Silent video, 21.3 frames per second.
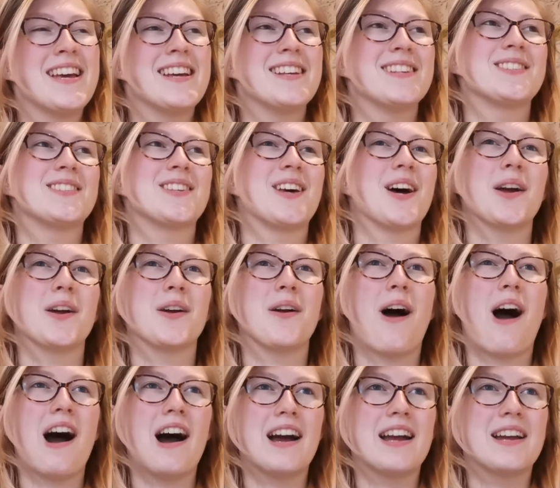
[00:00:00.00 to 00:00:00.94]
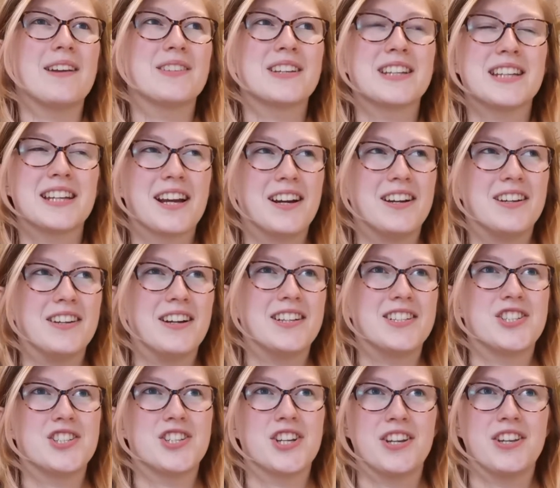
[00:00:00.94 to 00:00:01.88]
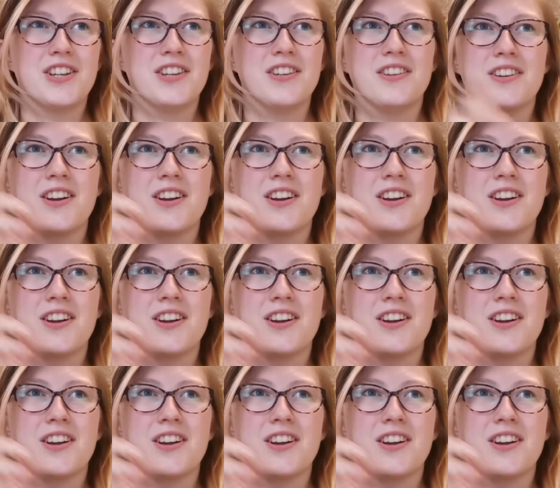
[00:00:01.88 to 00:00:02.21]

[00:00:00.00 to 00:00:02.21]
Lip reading: So I am going to go and show you